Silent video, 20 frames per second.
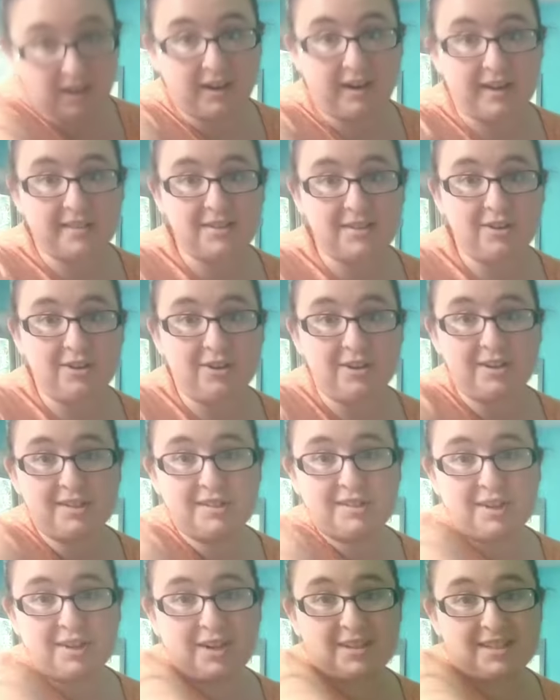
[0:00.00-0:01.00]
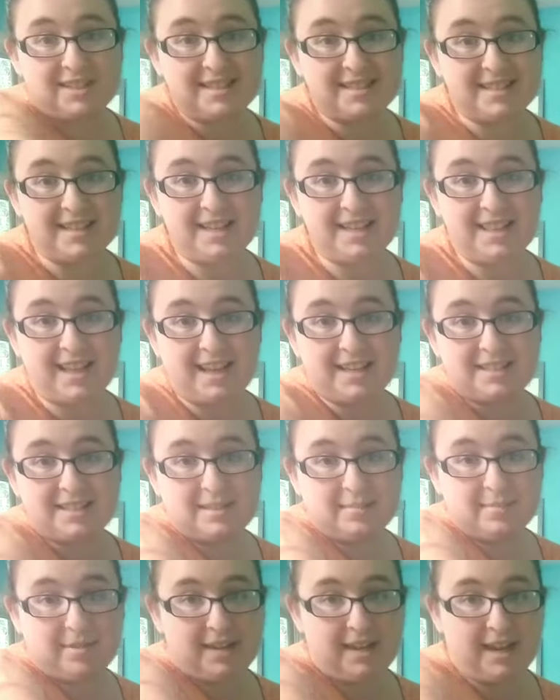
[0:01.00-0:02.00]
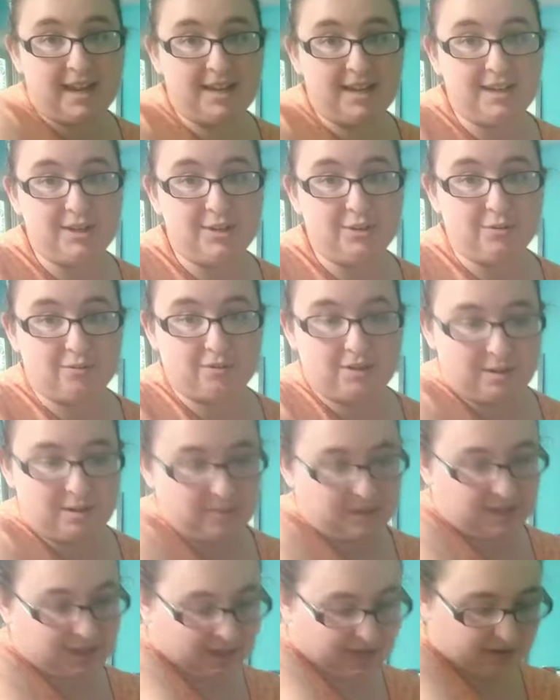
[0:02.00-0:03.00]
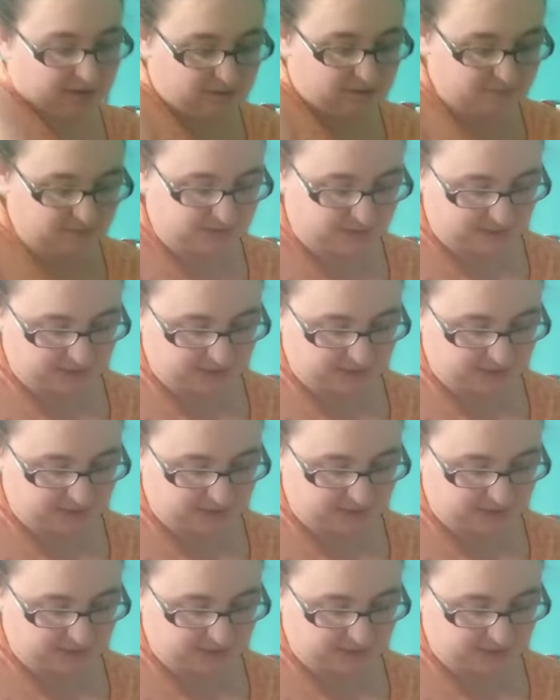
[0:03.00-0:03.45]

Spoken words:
Alright, so you're going to start to see that spaghetti noodle coming out of